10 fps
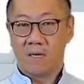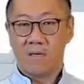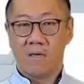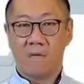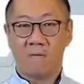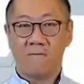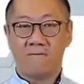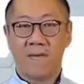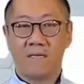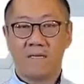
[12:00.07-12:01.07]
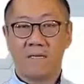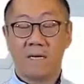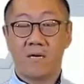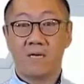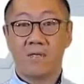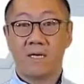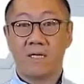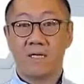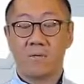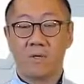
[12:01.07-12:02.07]
lot of factors are now going
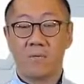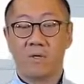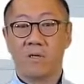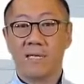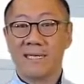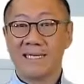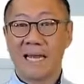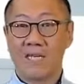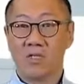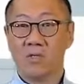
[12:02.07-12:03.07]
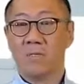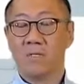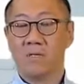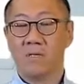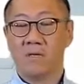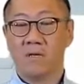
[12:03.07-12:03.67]
into what we call intangible.